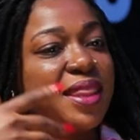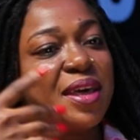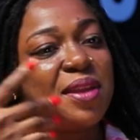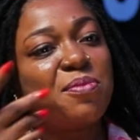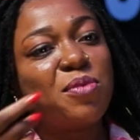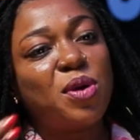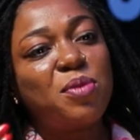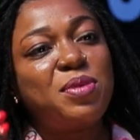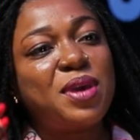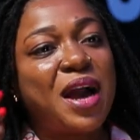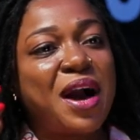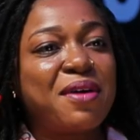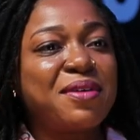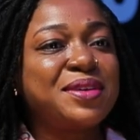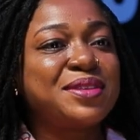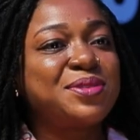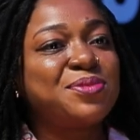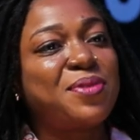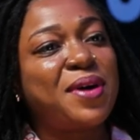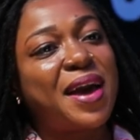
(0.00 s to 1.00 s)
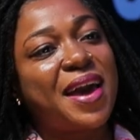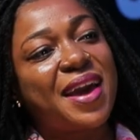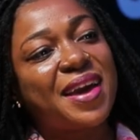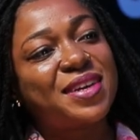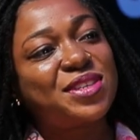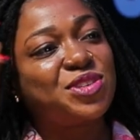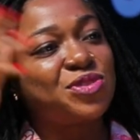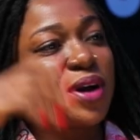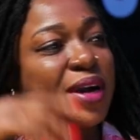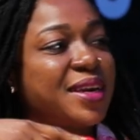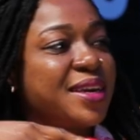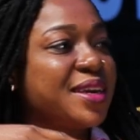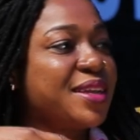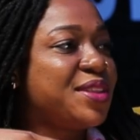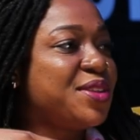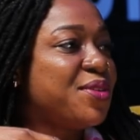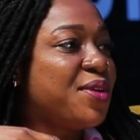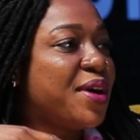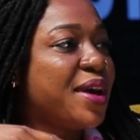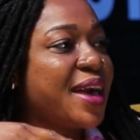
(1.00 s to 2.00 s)
And then mommy, how is work,
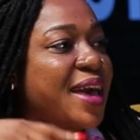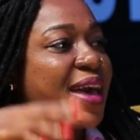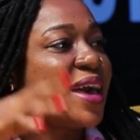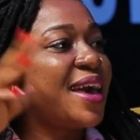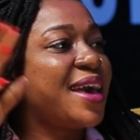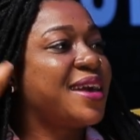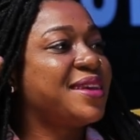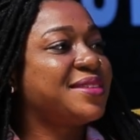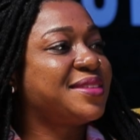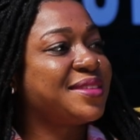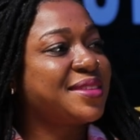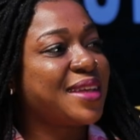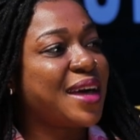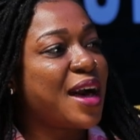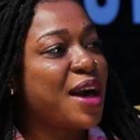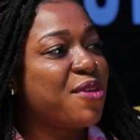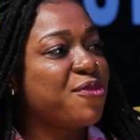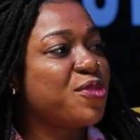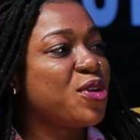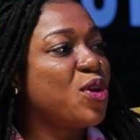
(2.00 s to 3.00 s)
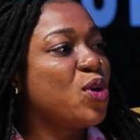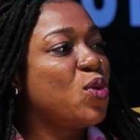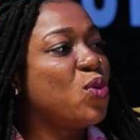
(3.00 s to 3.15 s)
dragging your hair stuff,